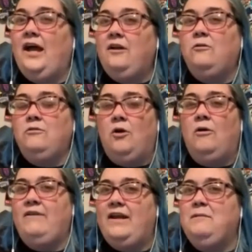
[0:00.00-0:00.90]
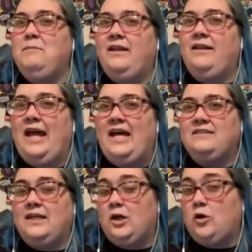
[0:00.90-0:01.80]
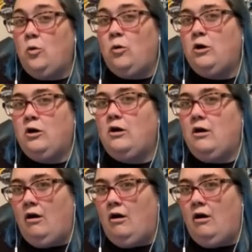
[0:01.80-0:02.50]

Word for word: I don't know of anybody that has like a corner